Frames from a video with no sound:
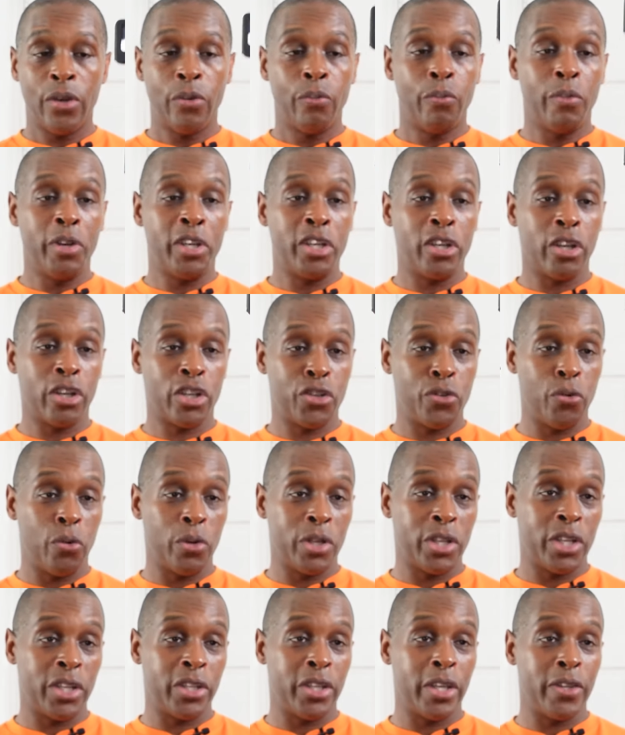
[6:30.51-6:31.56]
which are
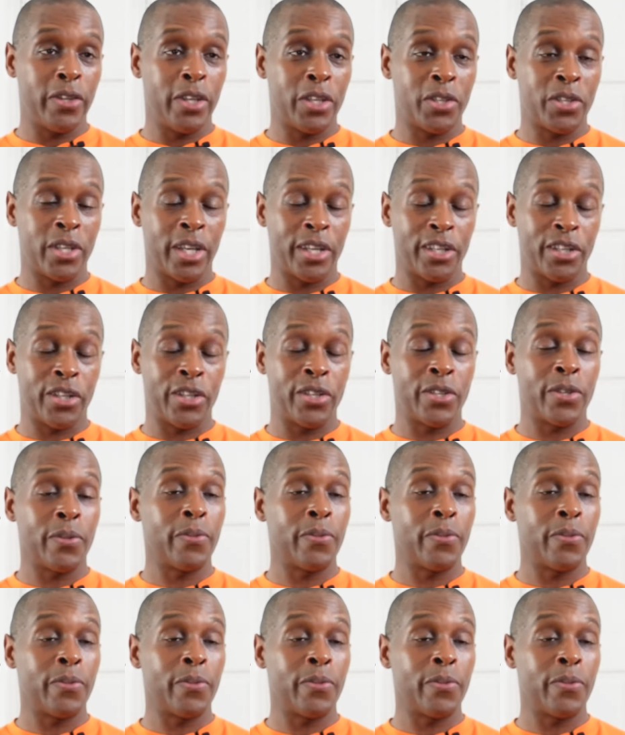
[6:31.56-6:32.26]
shorter than the sections